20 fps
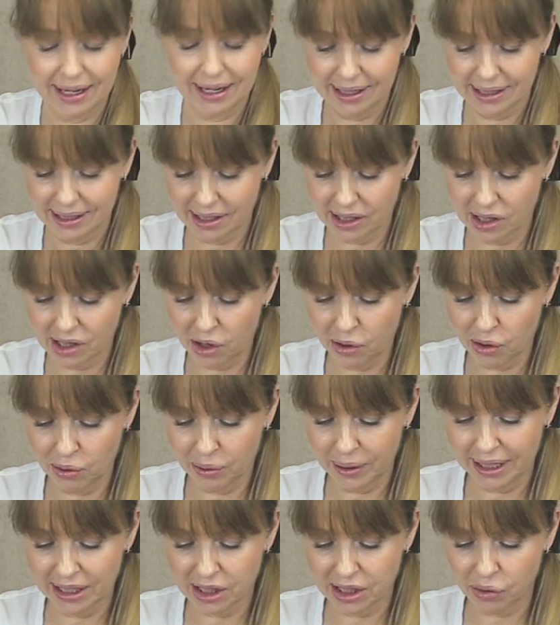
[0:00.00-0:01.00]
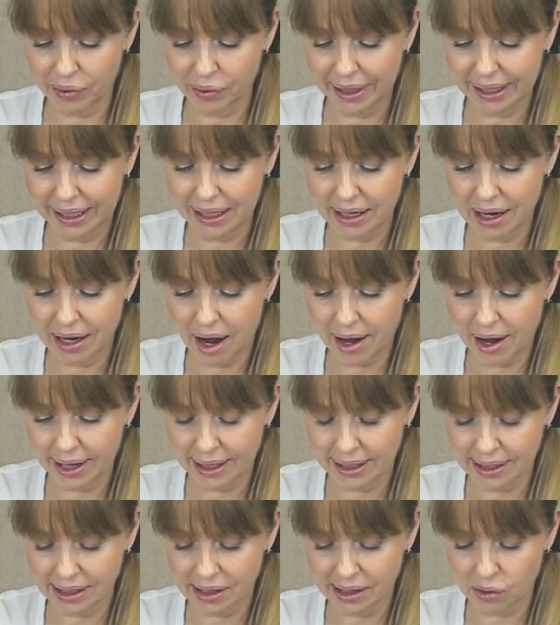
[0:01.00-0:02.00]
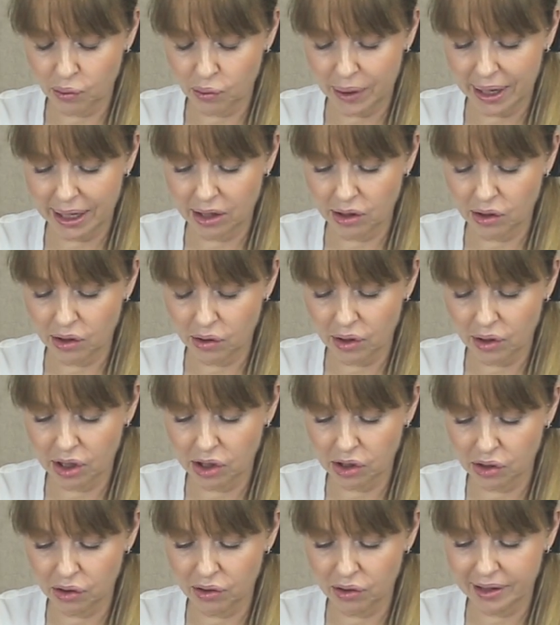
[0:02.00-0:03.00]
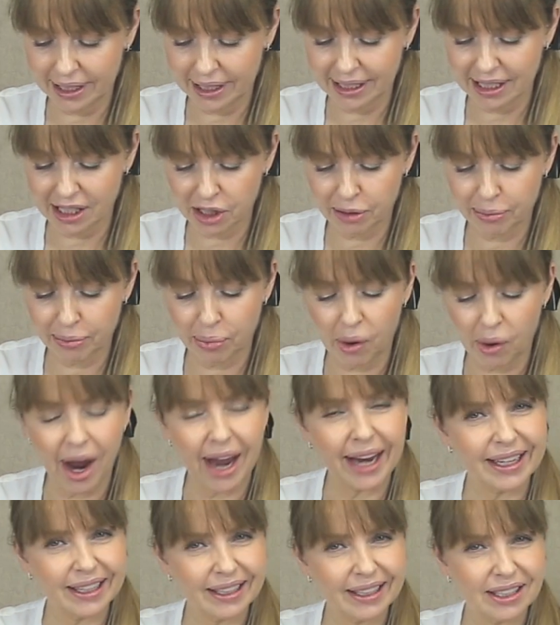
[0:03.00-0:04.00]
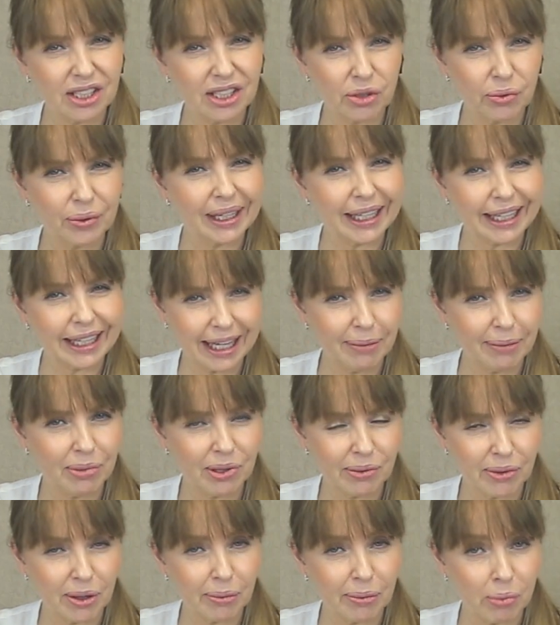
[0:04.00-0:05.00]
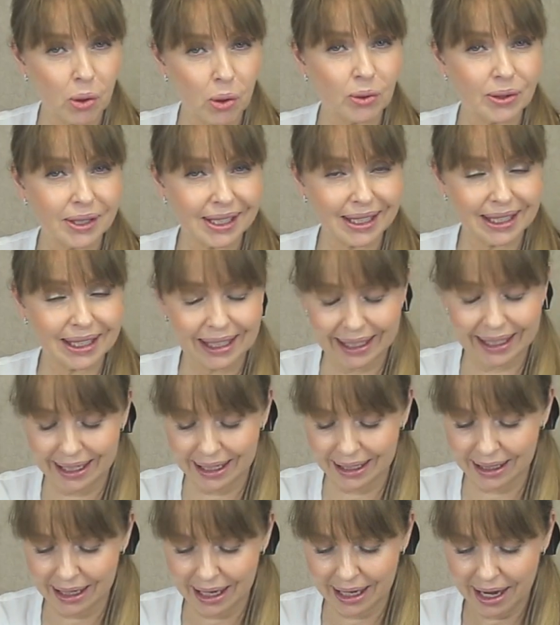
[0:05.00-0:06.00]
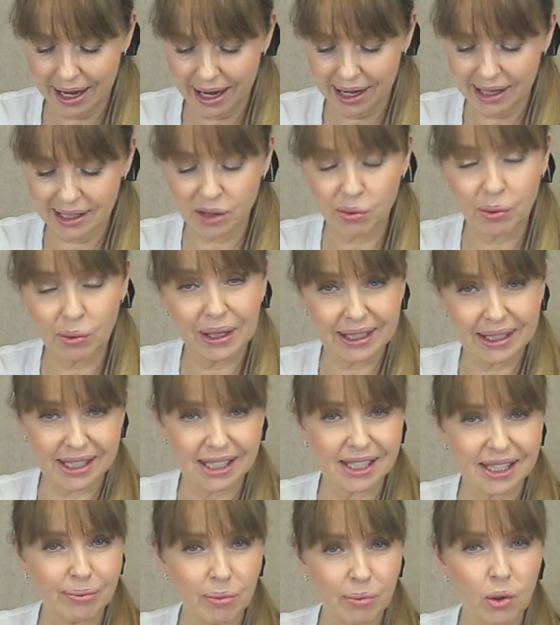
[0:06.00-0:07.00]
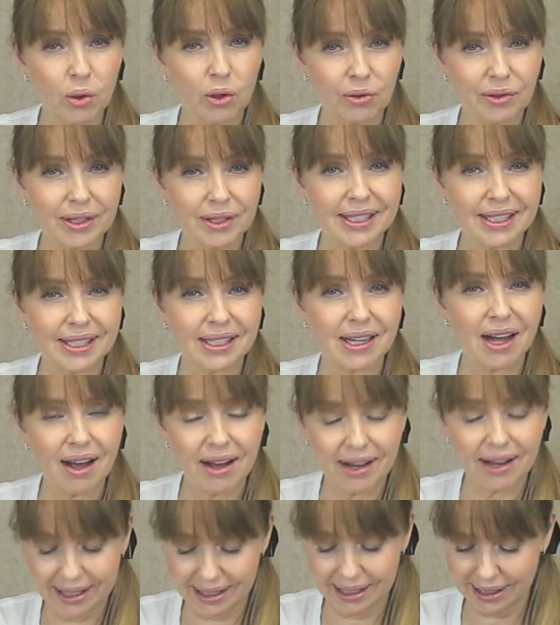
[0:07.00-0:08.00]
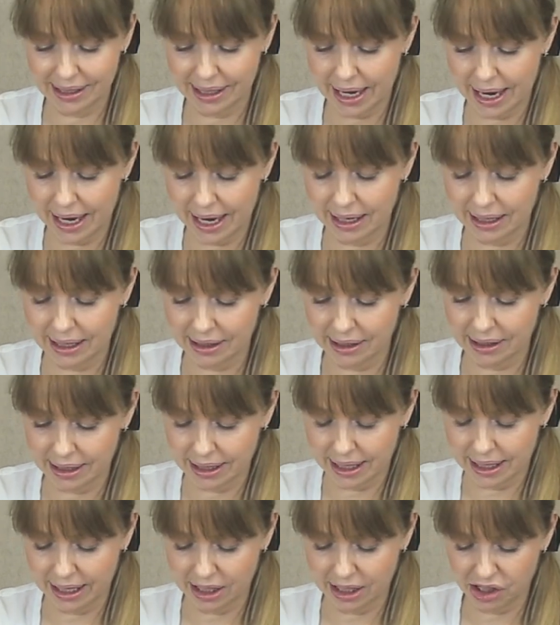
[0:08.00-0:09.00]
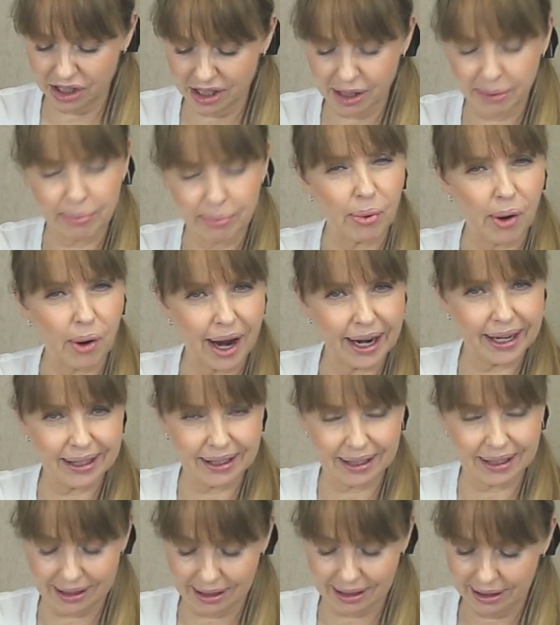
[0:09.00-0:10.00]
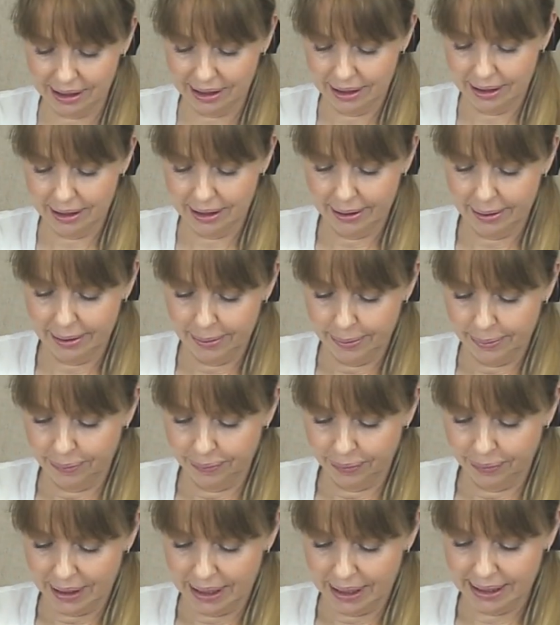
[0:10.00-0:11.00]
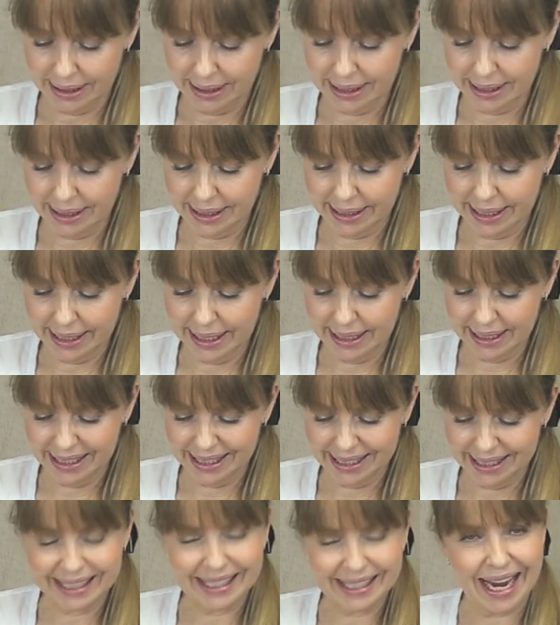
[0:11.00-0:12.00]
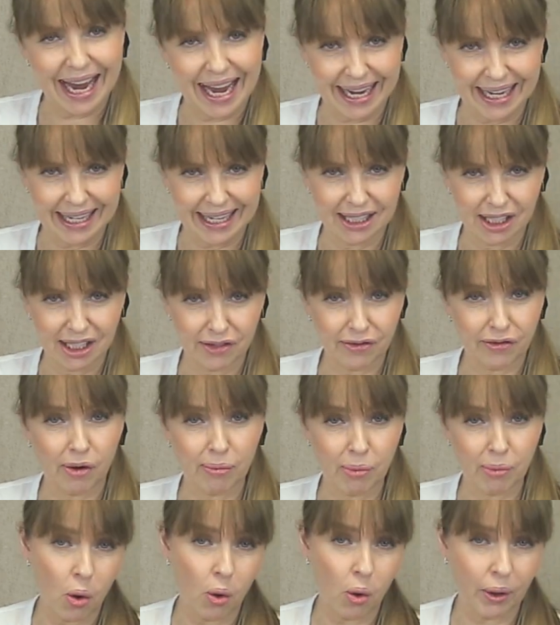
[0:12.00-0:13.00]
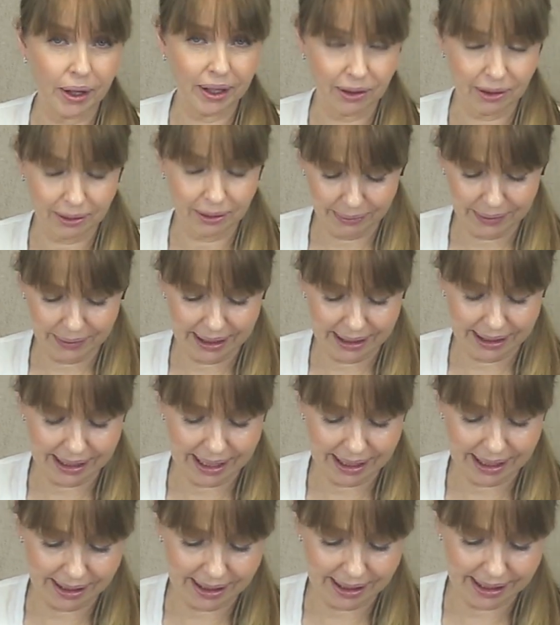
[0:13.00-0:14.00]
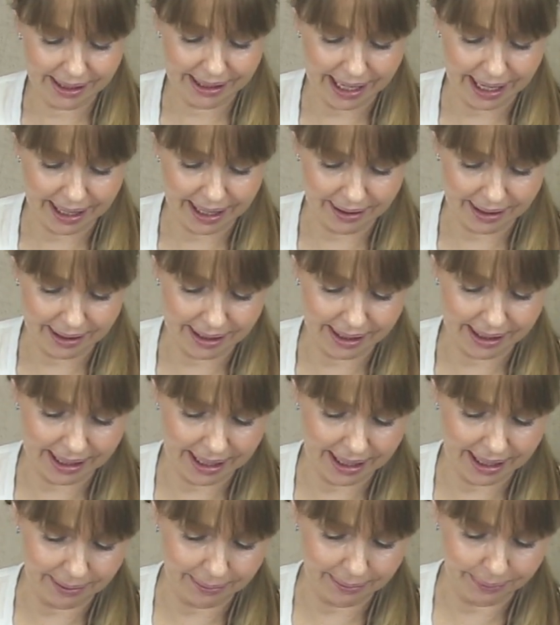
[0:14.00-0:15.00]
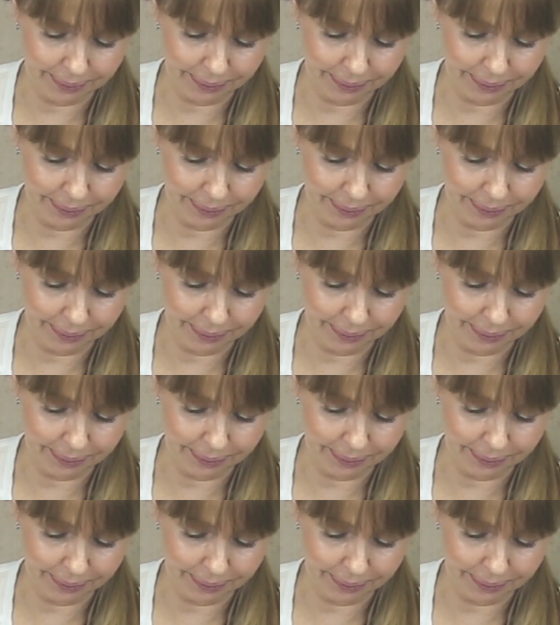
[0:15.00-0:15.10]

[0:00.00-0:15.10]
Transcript: So it's really nice when you can do things to brighten and to really keep the pores clean, as well as smaller in size, and just to brighten it. Because the skin stains from oil. It does stain the skin.